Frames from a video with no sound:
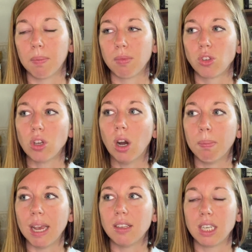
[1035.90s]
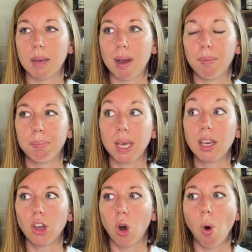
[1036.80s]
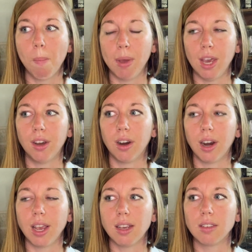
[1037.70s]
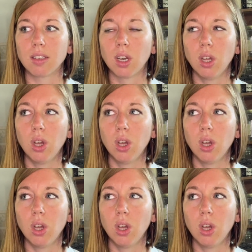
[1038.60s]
so amazing about being a homemaker, is